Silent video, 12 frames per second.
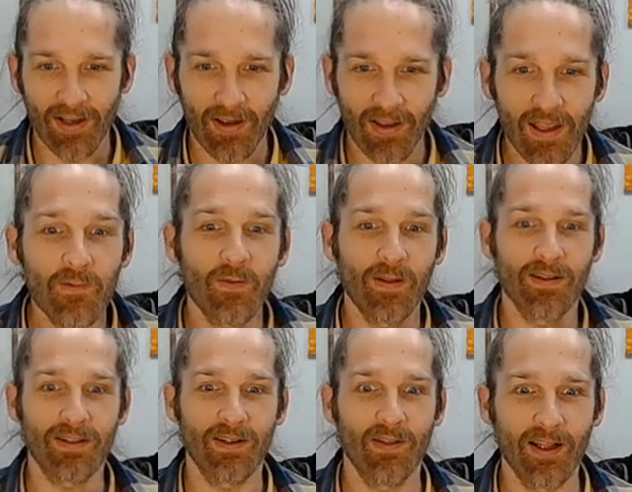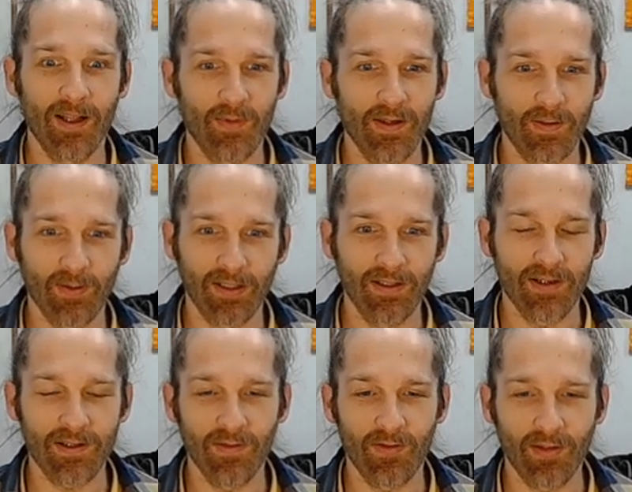infants develop this
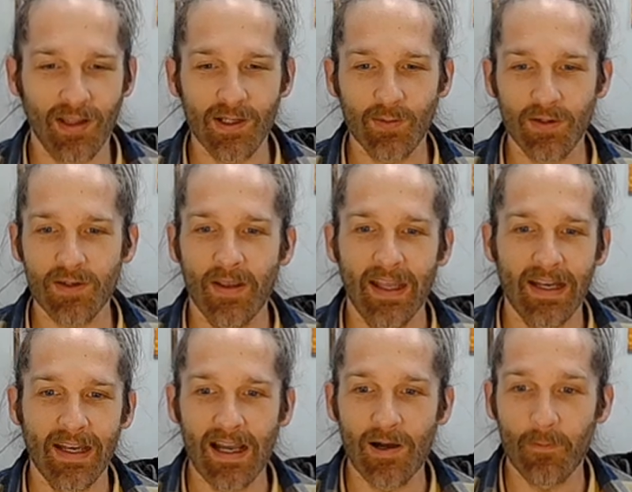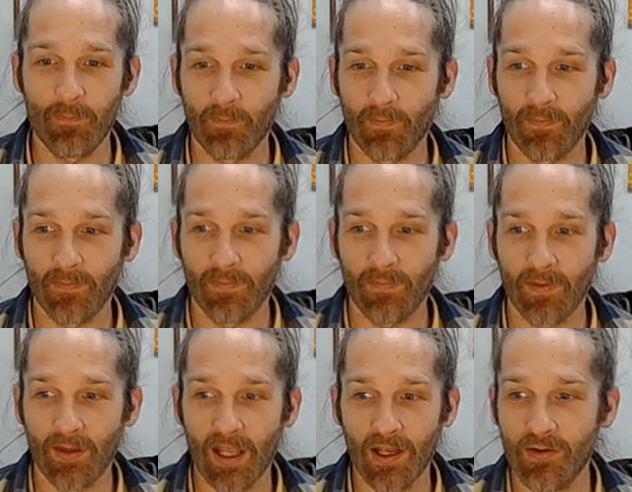recognition for language. Now,
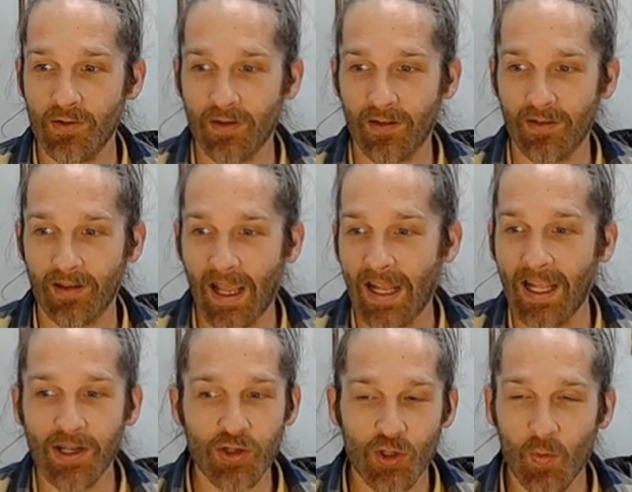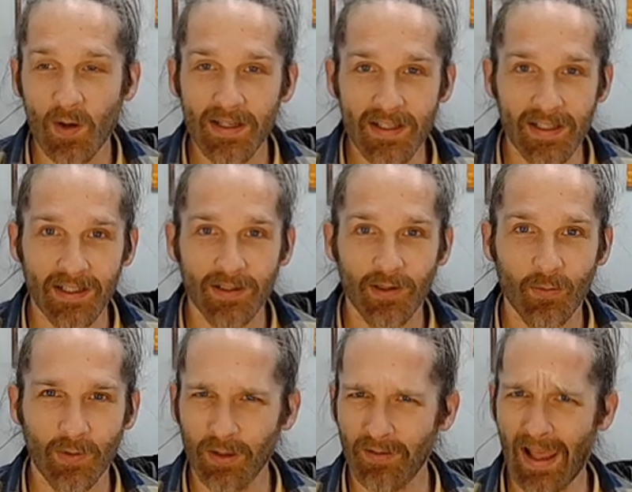at age 20,
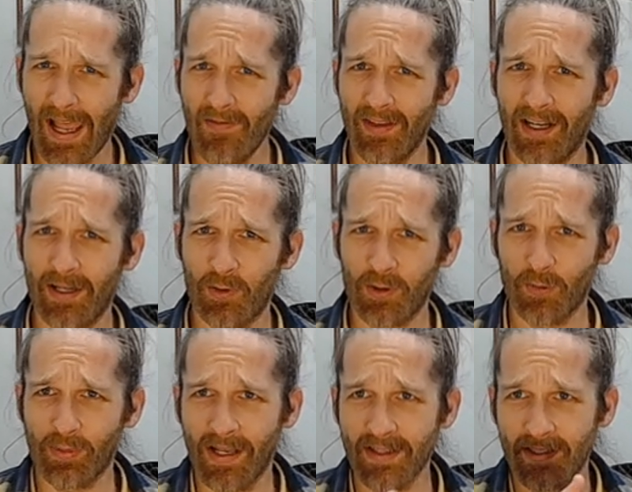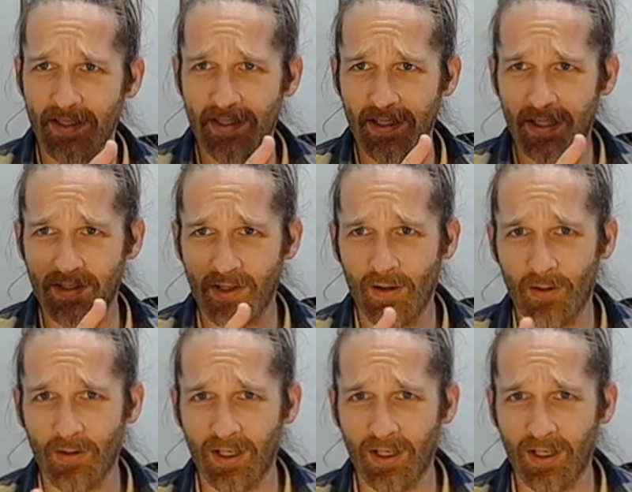we don't have that anymore. So plasticity has gone